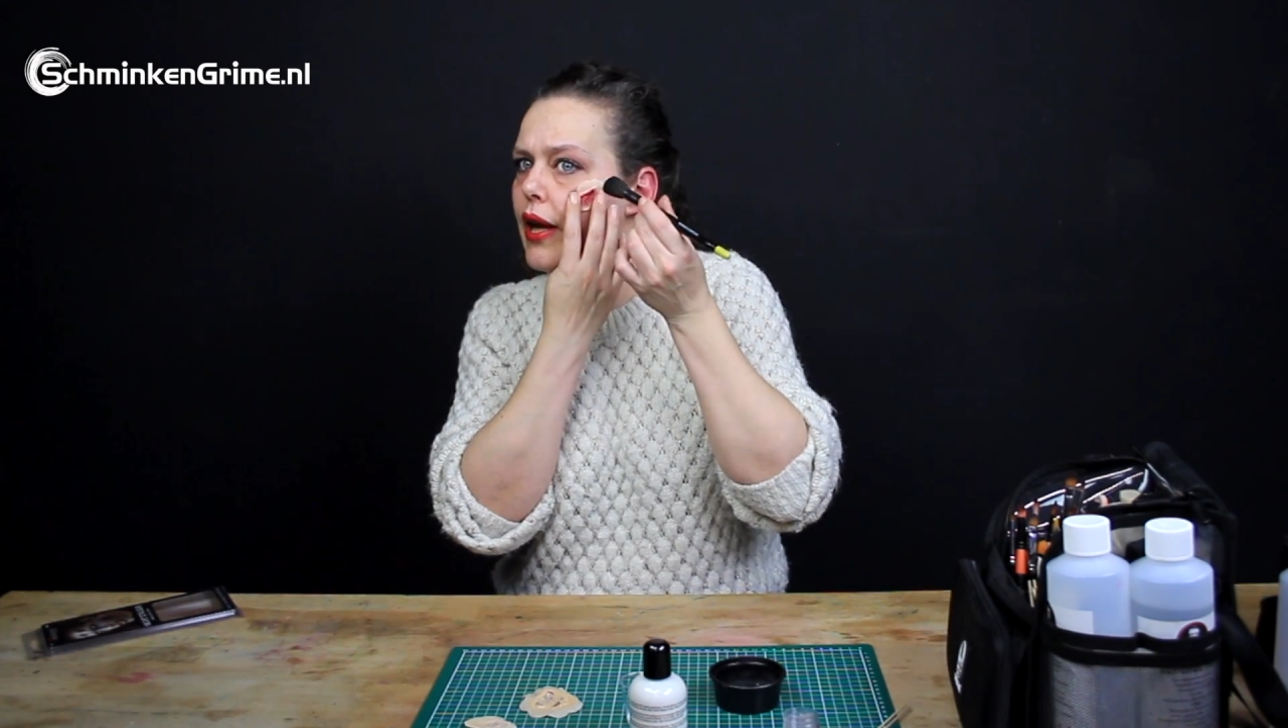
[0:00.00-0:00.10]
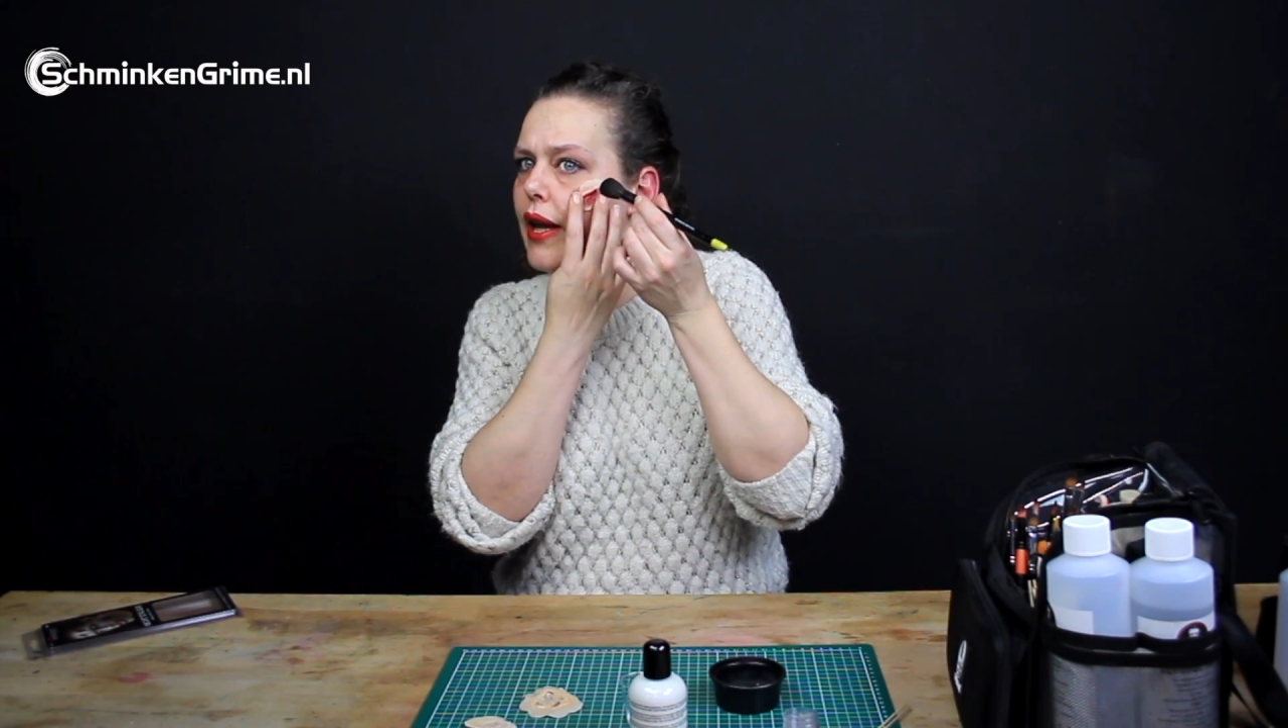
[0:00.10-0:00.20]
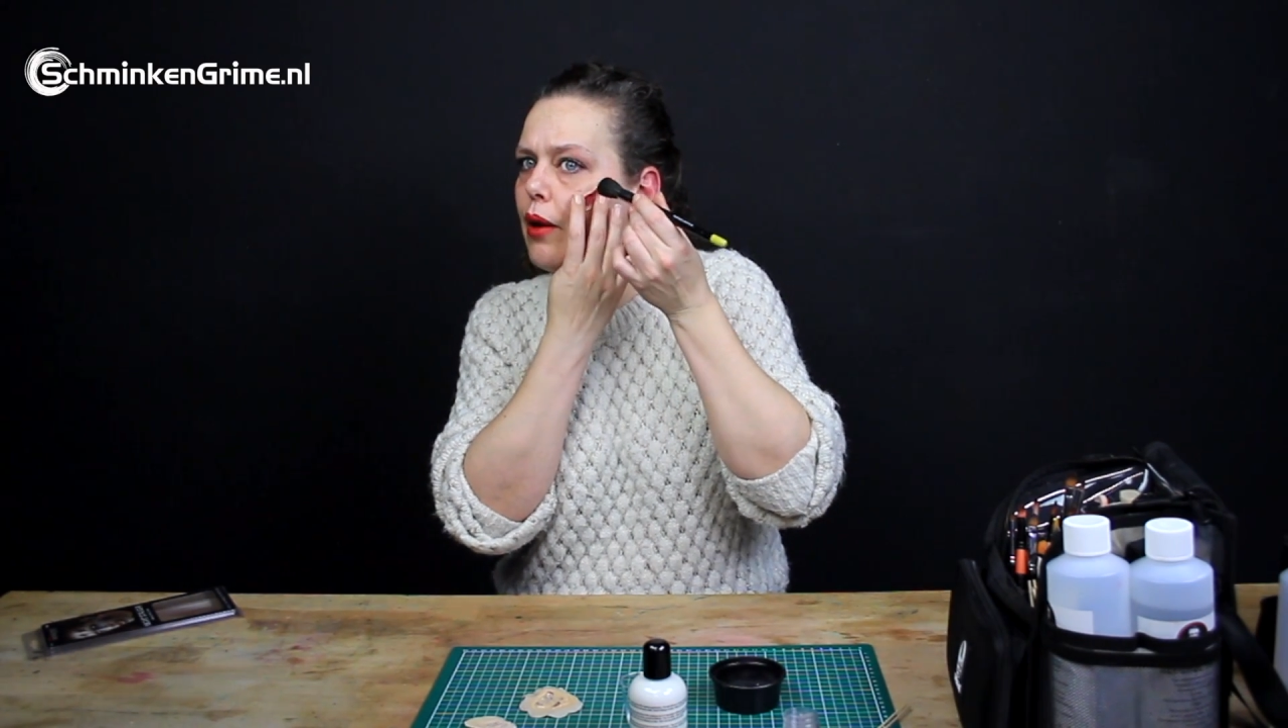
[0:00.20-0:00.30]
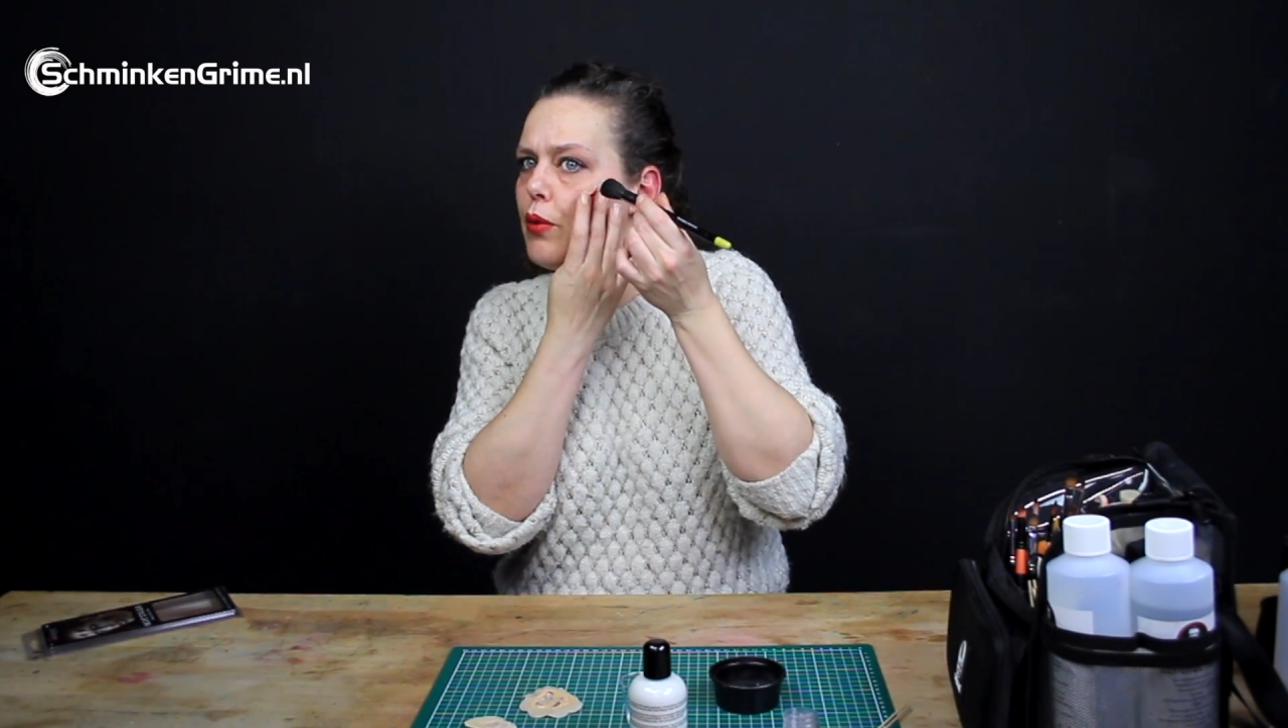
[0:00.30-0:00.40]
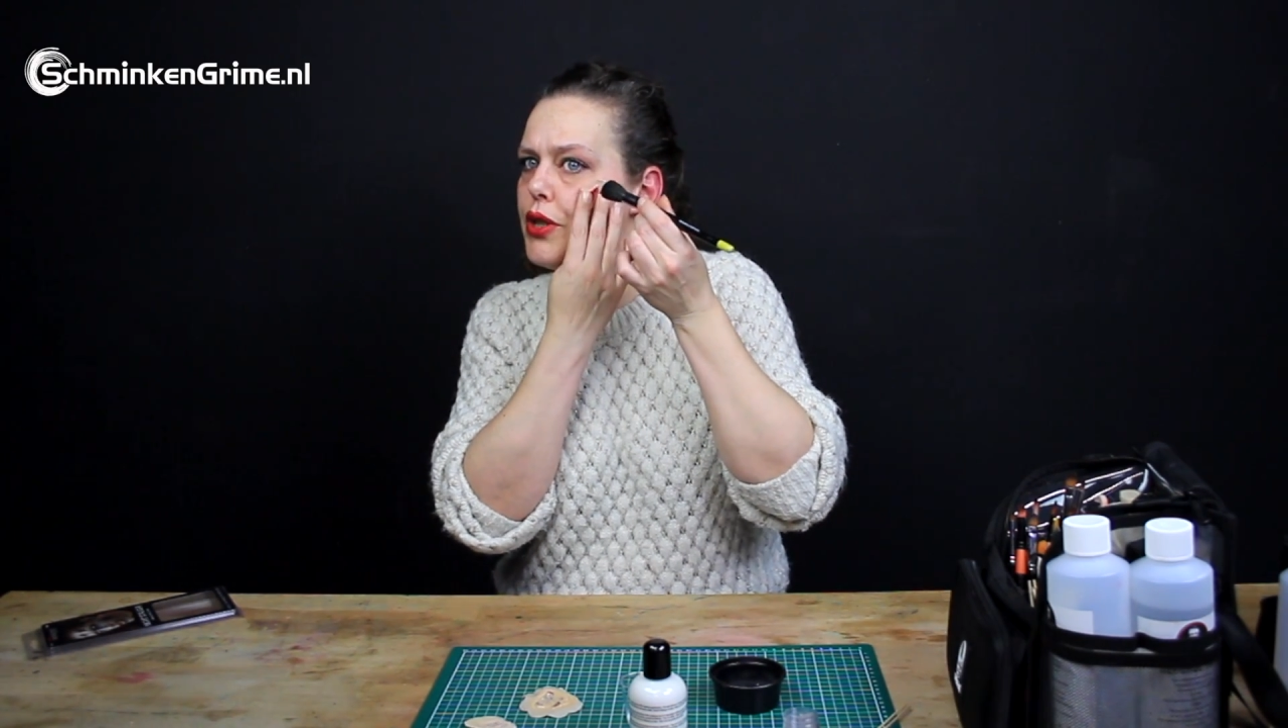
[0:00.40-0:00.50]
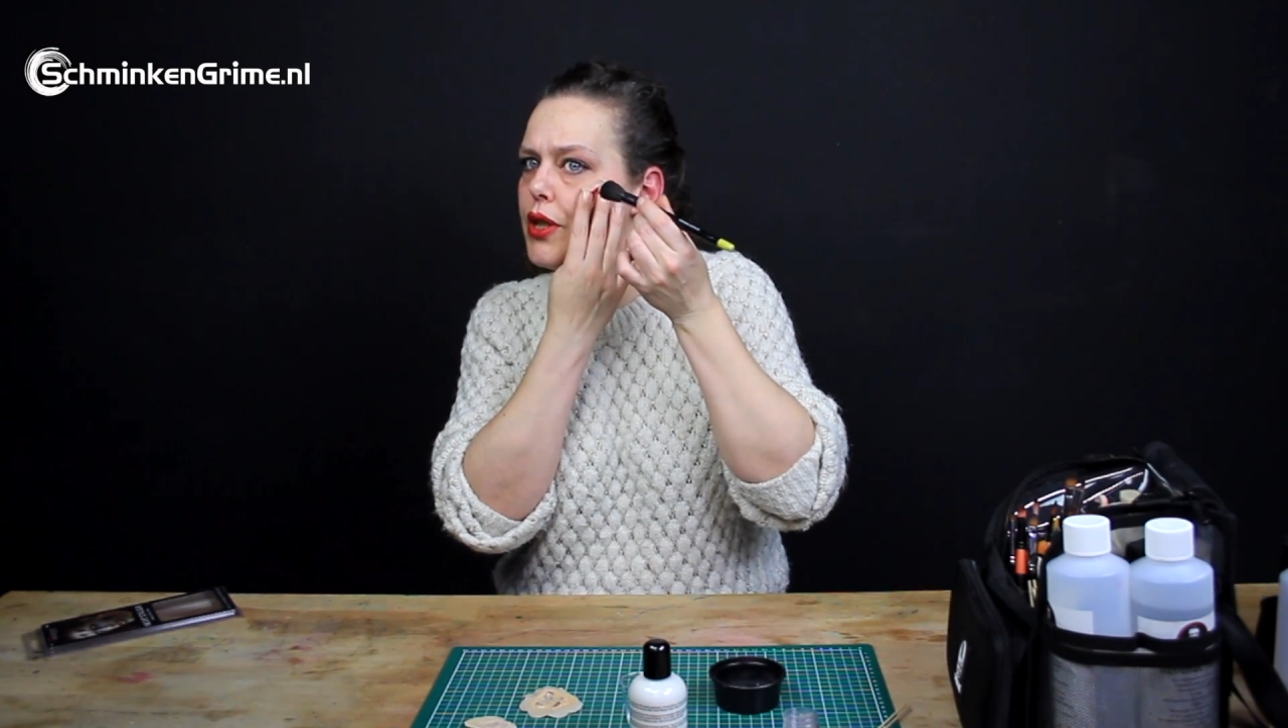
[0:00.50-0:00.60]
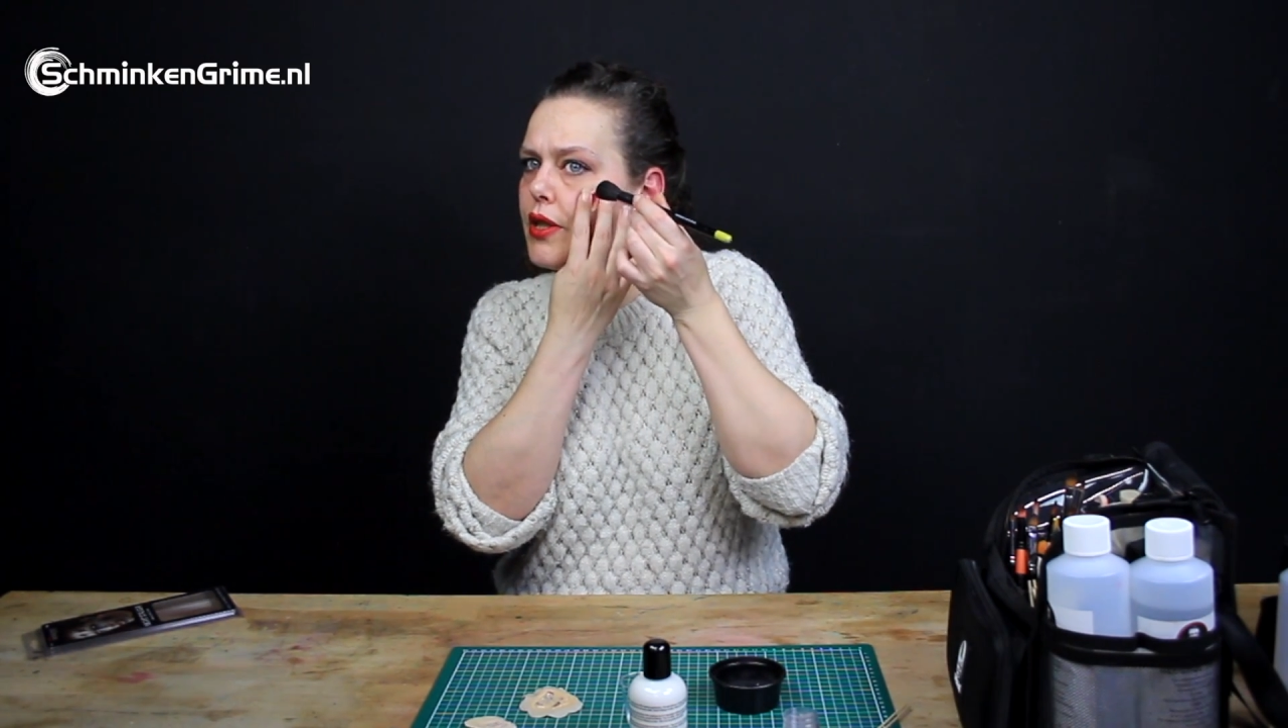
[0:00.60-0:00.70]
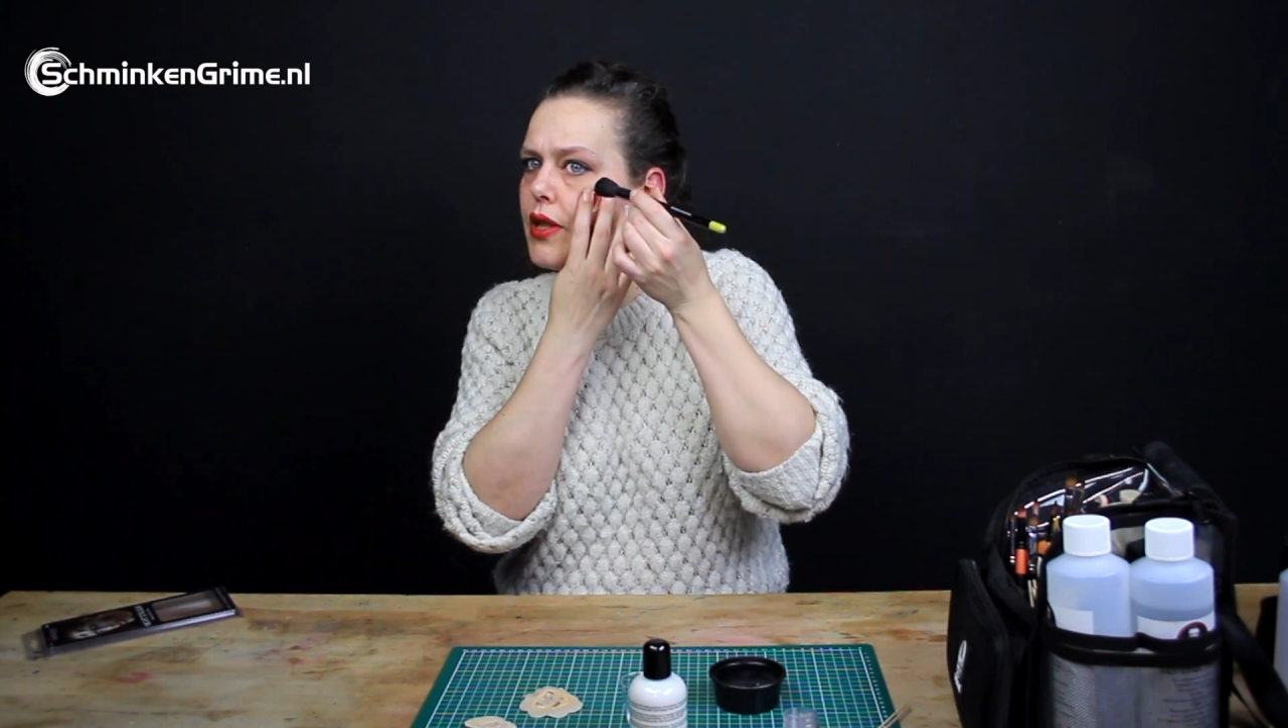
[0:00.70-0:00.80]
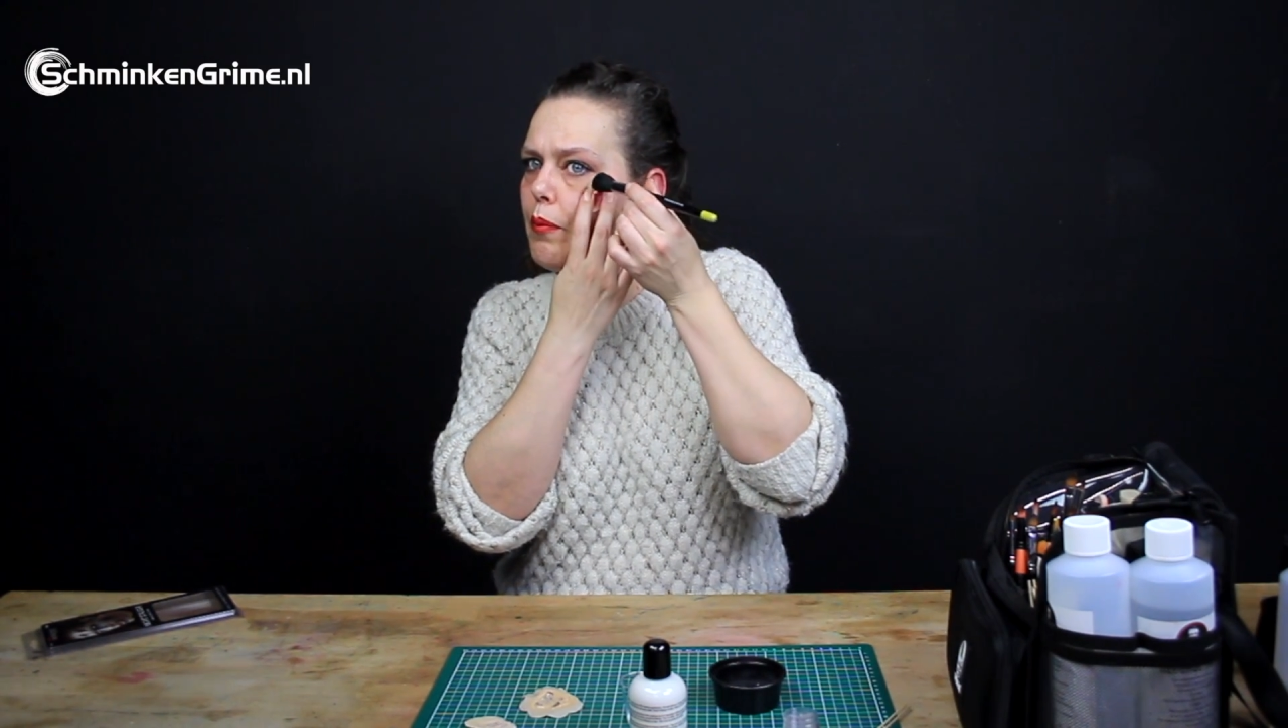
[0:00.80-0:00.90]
and I would just